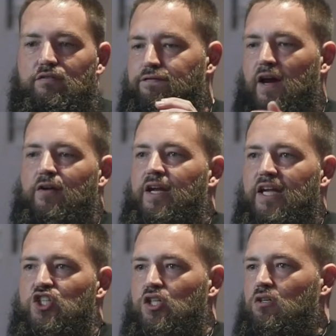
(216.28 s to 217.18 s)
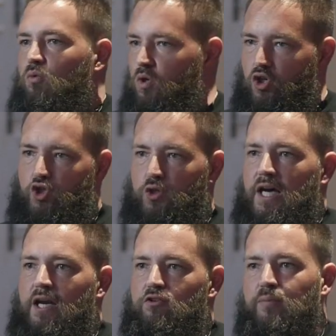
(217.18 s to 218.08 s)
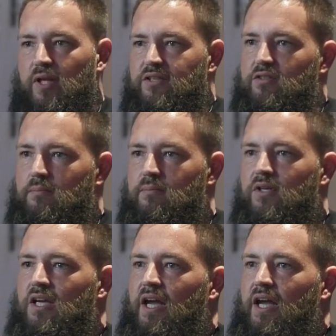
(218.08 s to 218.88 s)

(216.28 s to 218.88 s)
fire an agent, we're gonna show you how to replace them,